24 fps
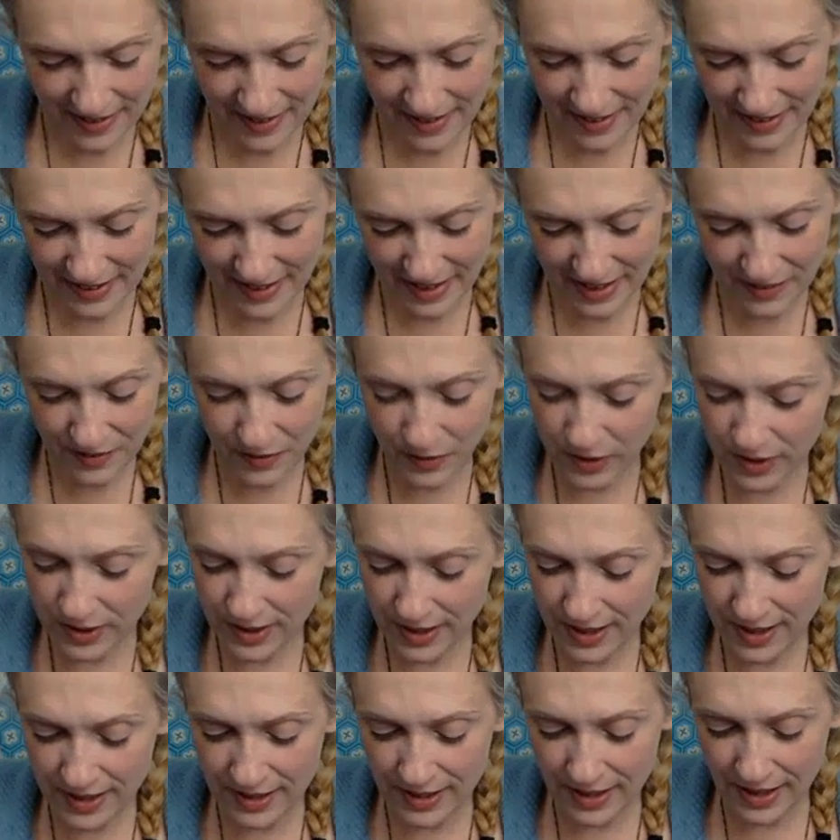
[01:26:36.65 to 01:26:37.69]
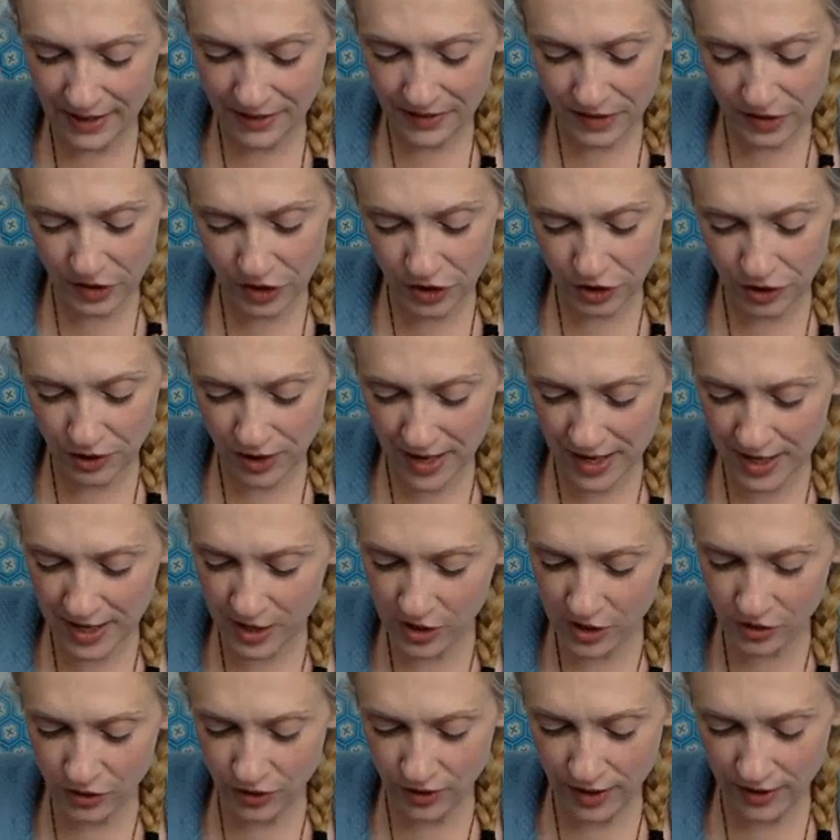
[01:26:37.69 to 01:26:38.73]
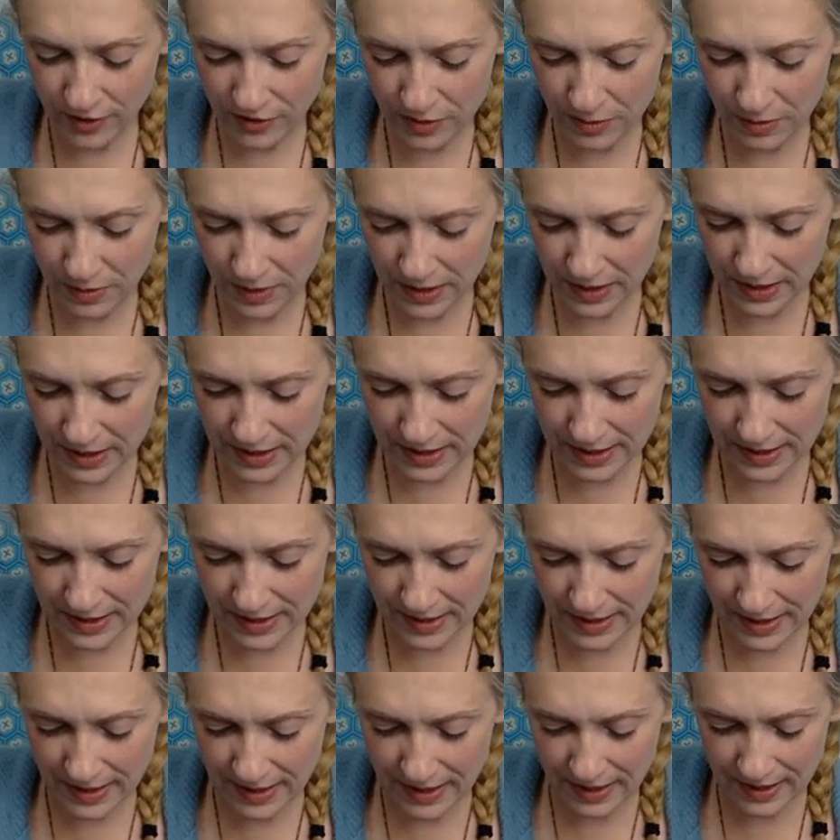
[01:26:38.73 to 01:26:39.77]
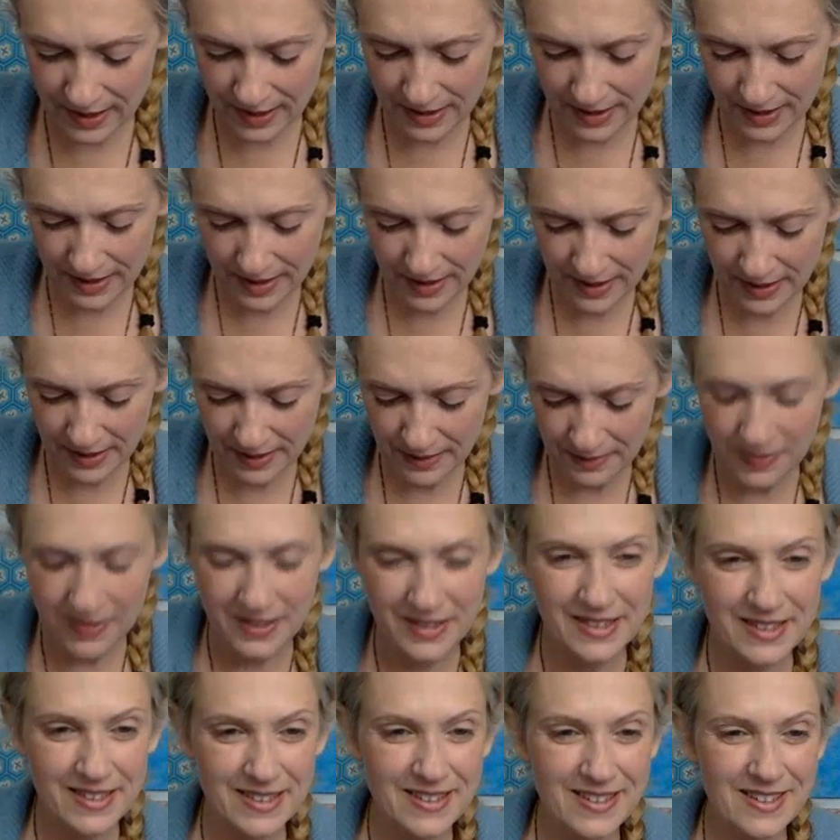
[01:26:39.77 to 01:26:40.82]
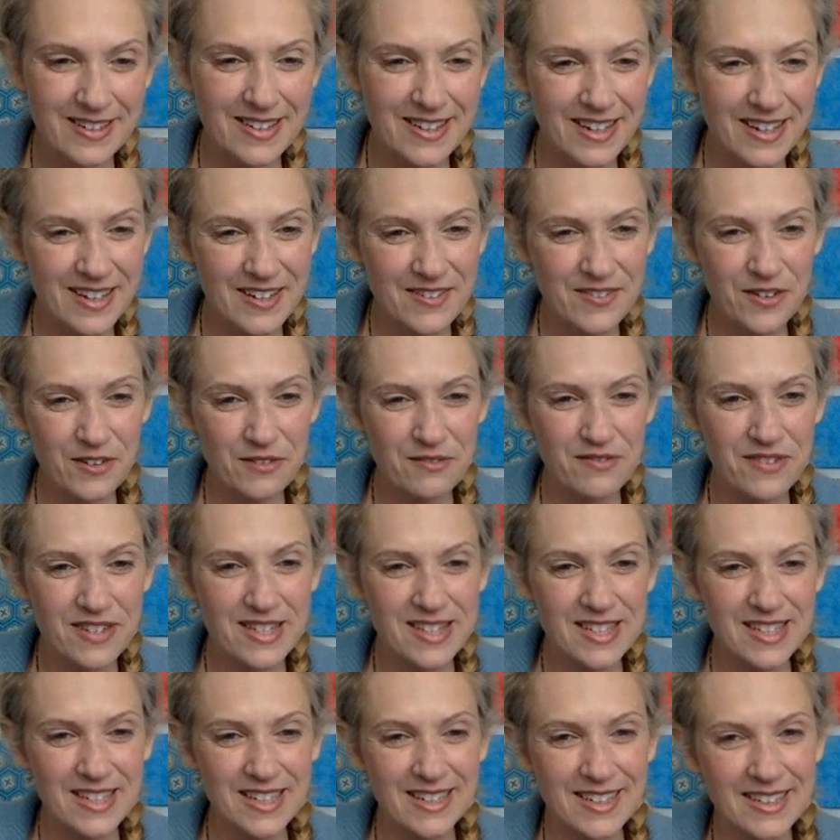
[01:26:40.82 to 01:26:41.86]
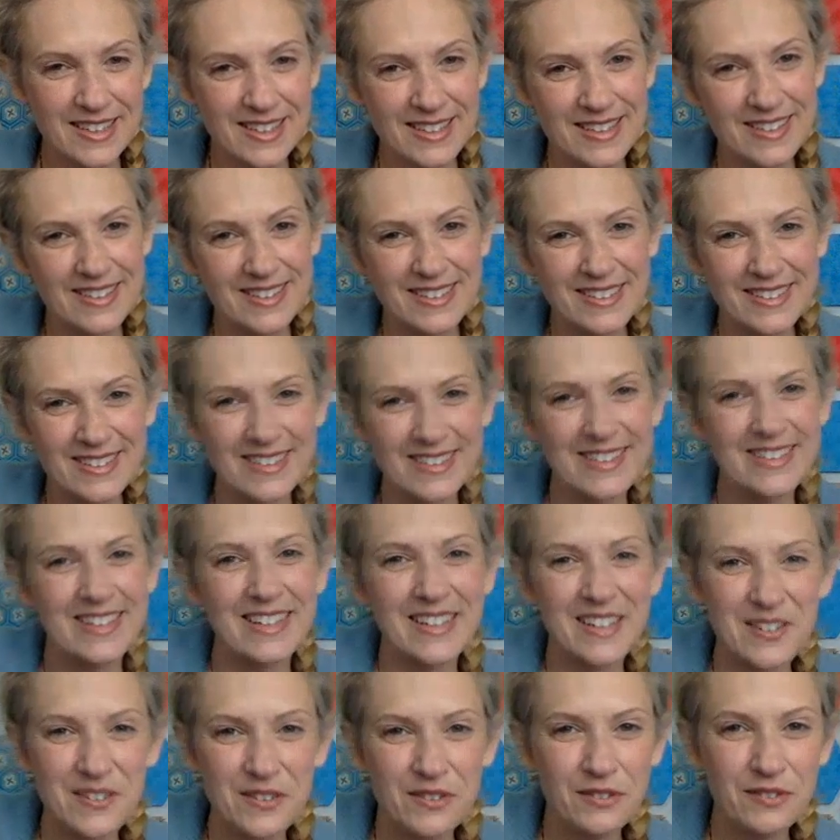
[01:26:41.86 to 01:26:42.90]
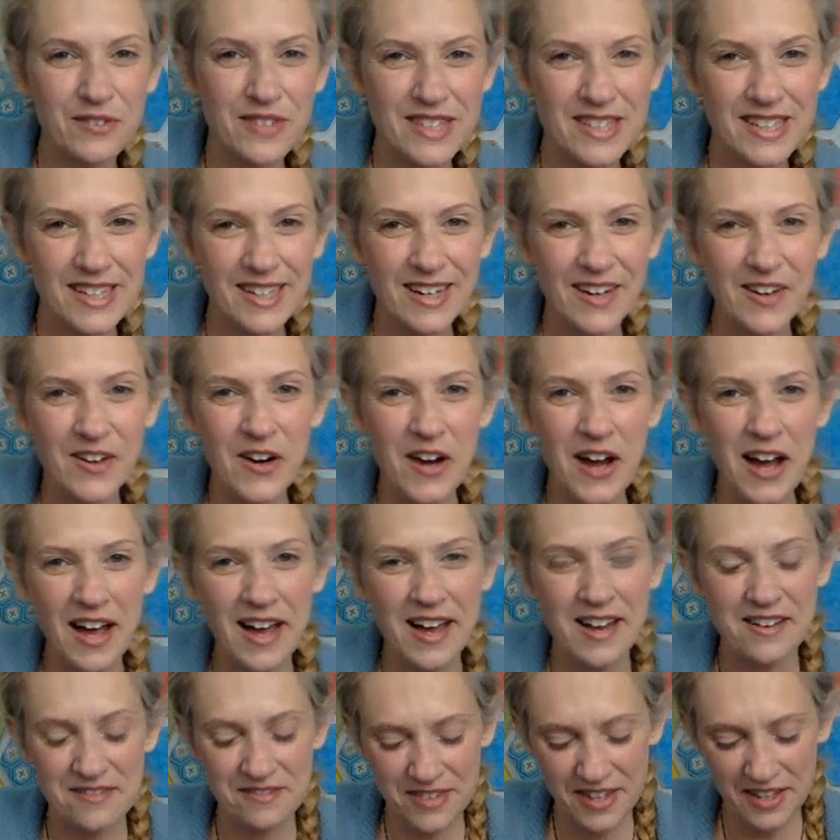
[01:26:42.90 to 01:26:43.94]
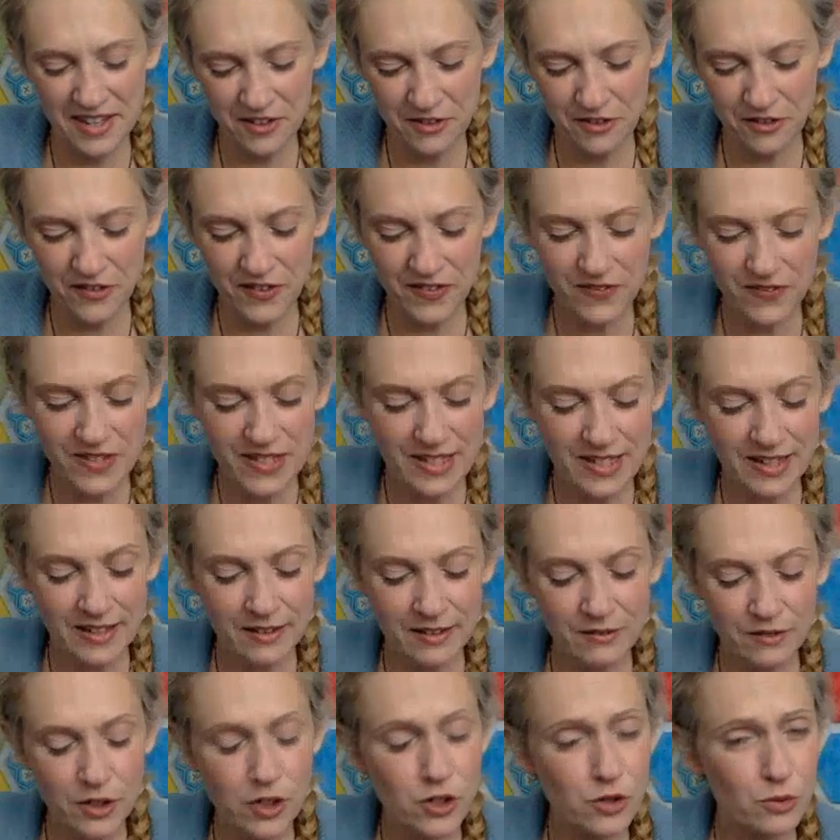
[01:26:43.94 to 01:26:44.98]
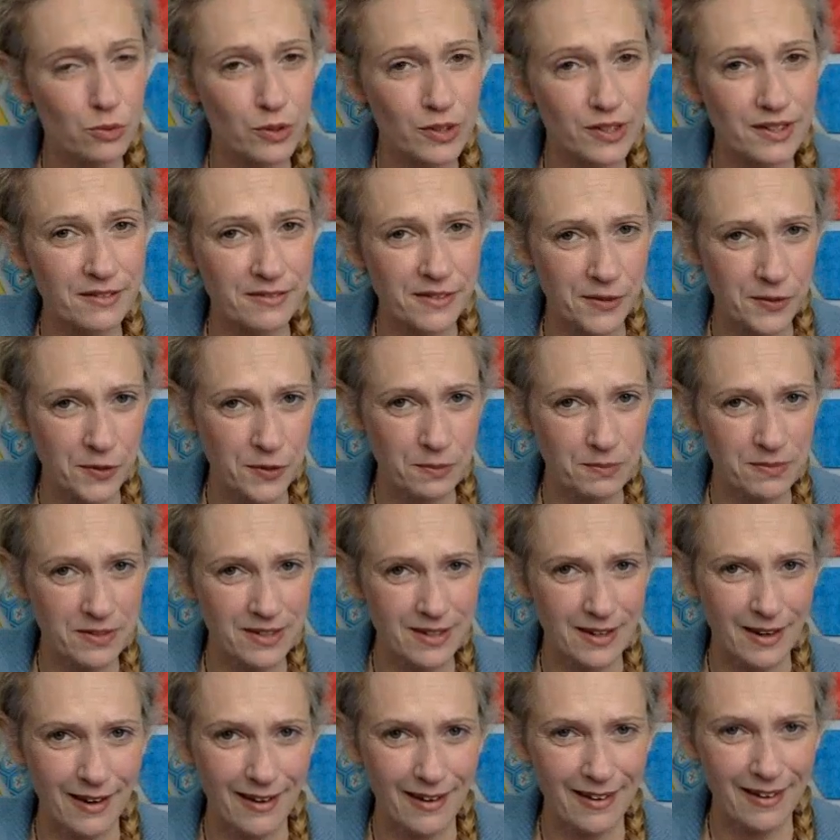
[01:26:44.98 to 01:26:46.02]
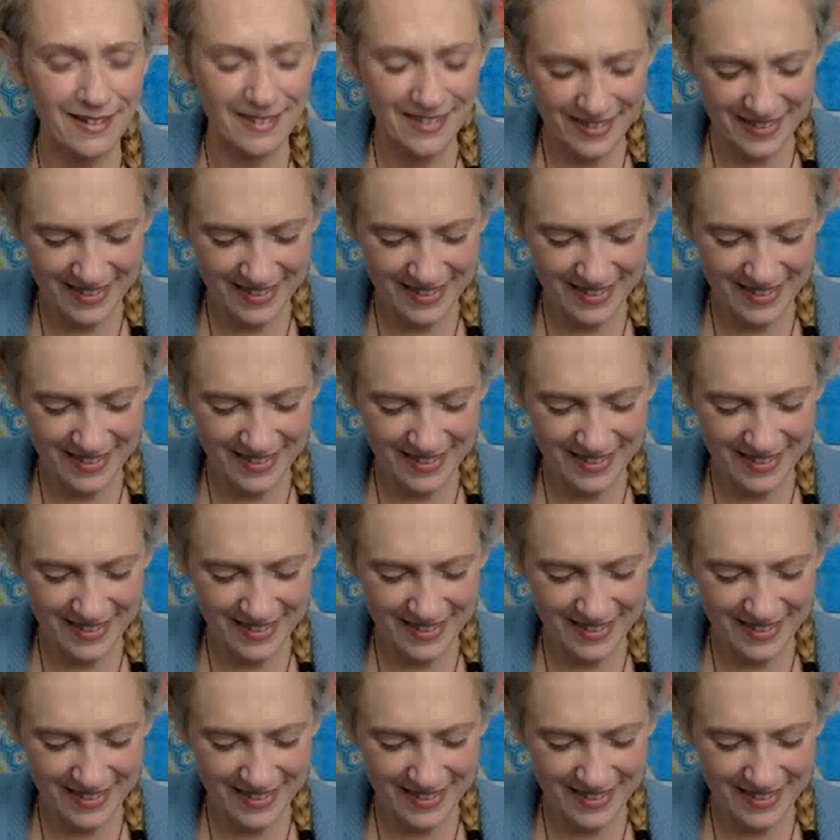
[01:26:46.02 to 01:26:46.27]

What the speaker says: We're just saying life is strange for everybody these days. But it's good. Thank you for visiting. Thank you for visiting our Hive. Thank you for visiting the virtual living room today.